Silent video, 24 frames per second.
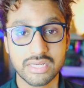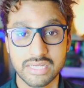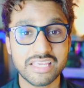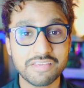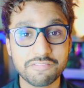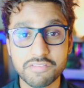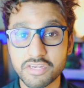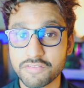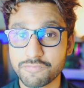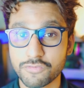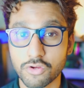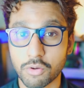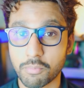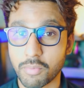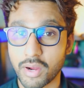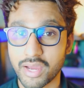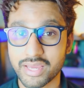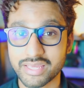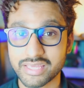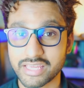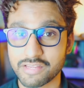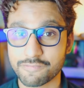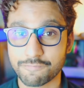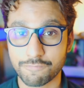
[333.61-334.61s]
Even if you're
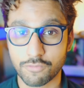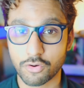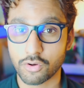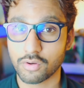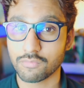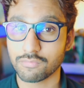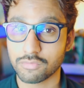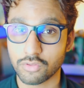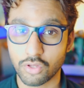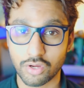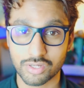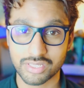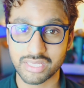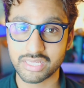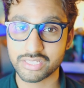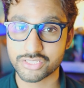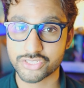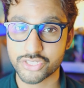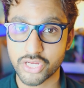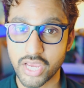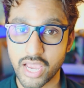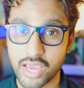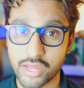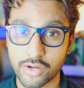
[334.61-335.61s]
buying it for a vlogging
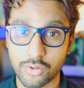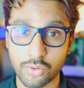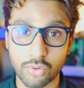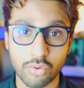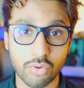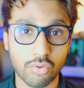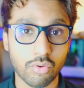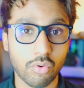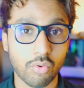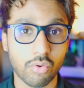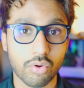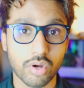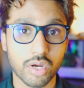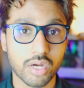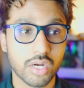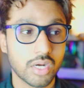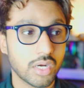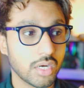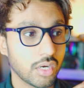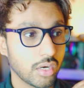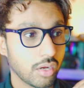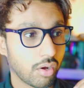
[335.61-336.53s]
channel or